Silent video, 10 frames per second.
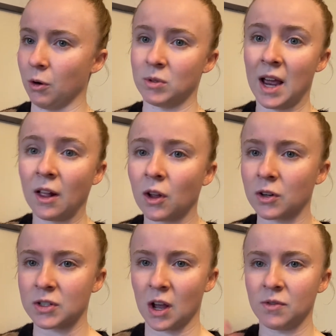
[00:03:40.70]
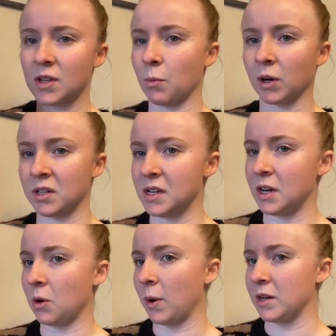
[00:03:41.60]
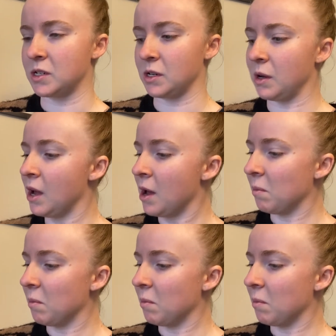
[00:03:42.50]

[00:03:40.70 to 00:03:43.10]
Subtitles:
tell ourselves that we're continuing to